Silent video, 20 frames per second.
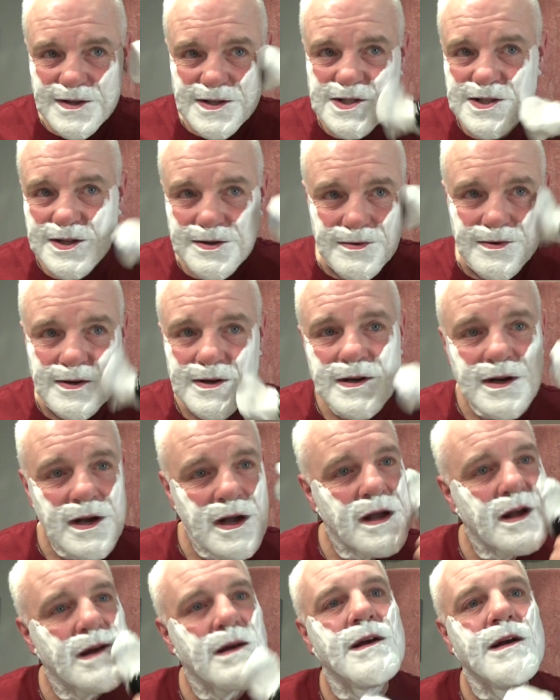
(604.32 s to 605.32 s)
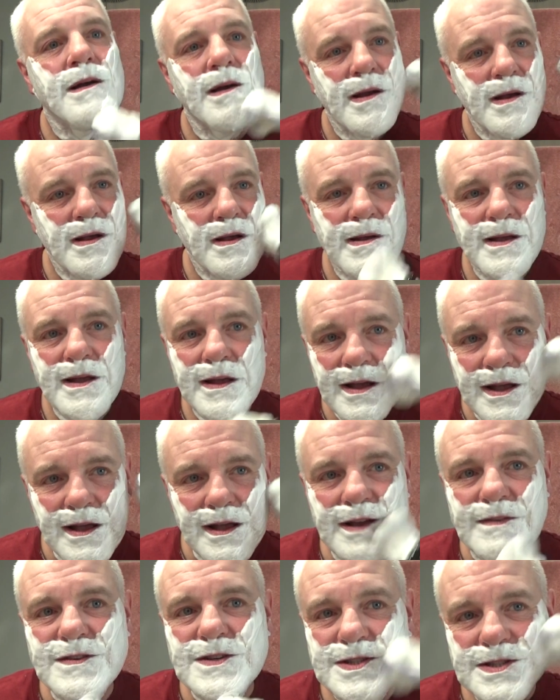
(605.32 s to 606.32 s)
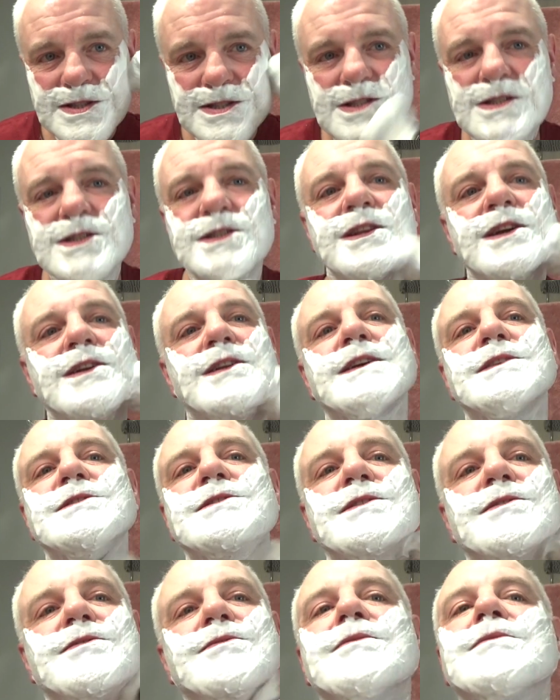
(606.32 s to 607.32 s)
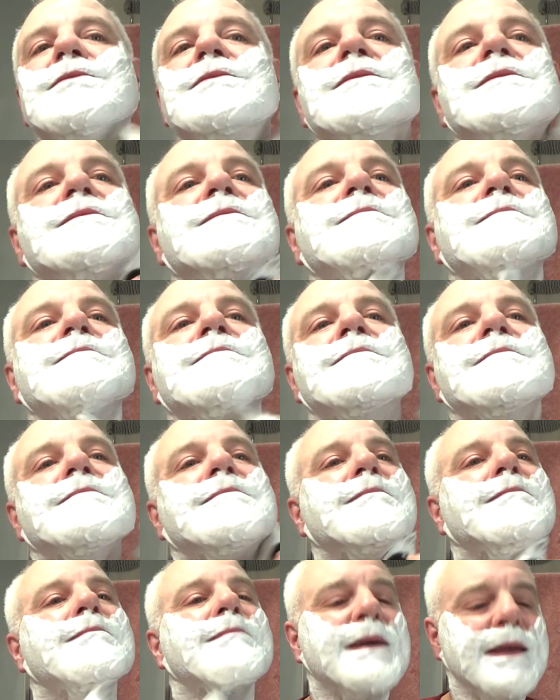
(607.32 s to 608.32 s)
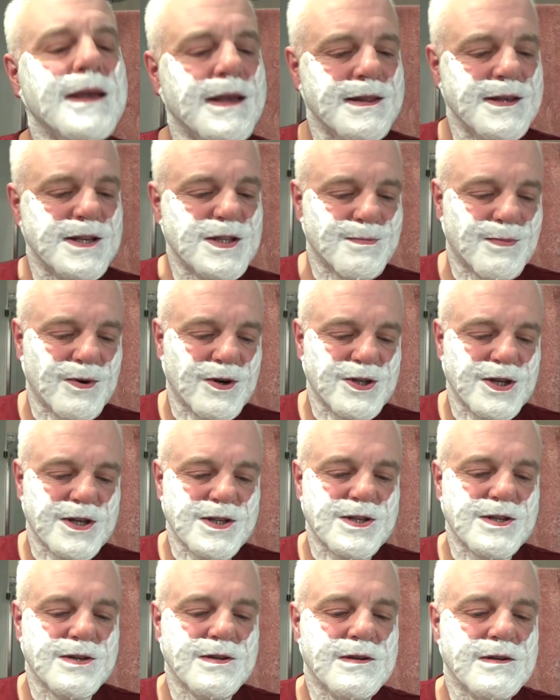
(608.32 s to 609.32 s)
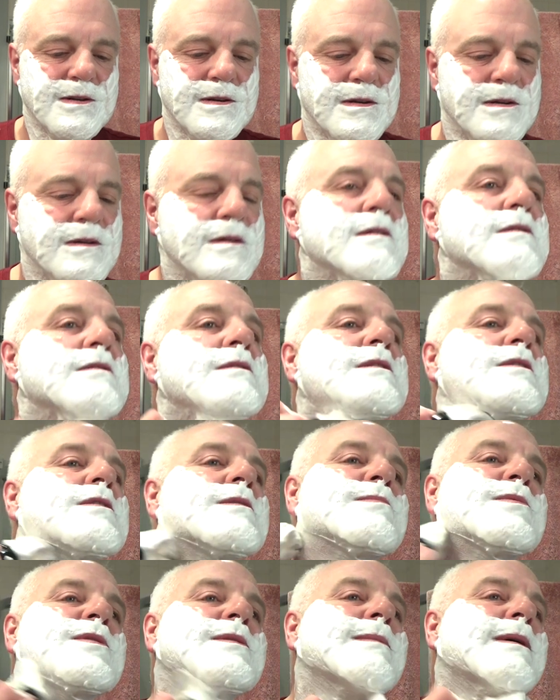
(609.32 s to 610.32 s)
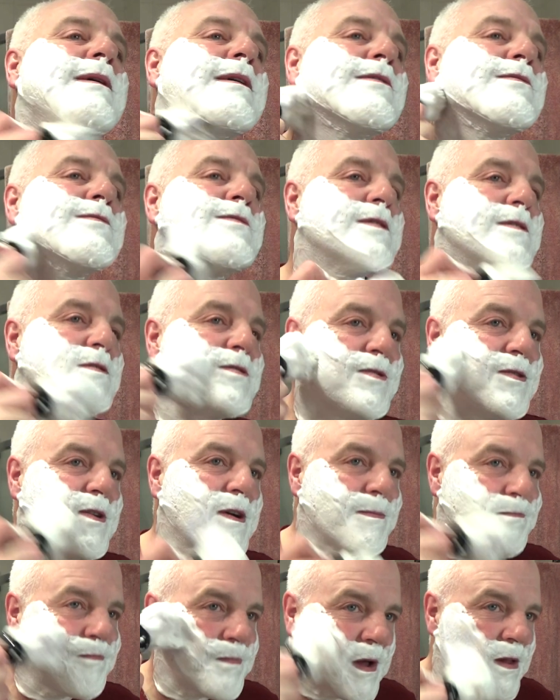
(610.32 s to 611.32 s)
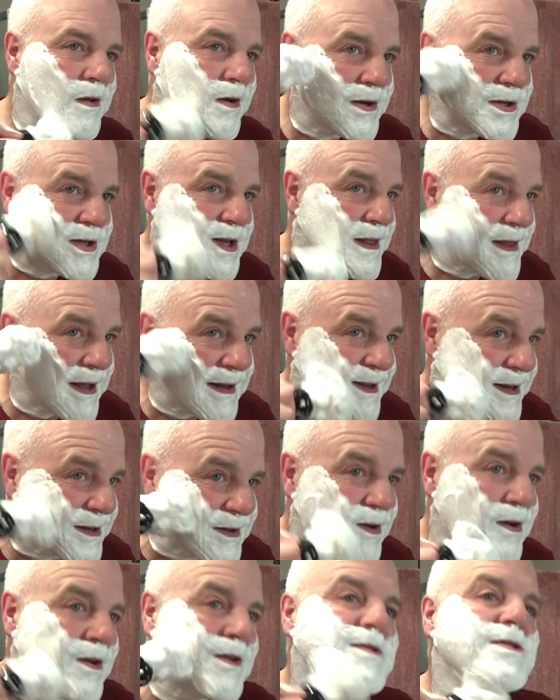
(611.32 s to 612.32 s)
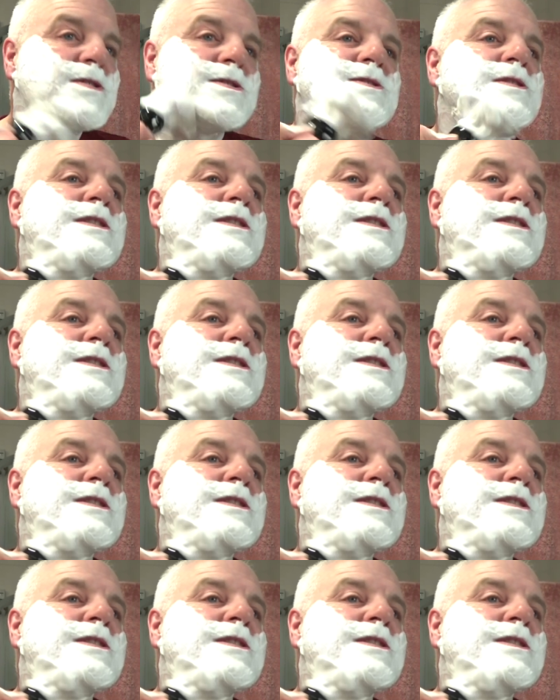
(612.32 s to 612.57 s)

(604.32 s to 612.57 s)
if they still, if Stirling still make these brushes. I'll put them out. I know they do a lot of synthetic knots and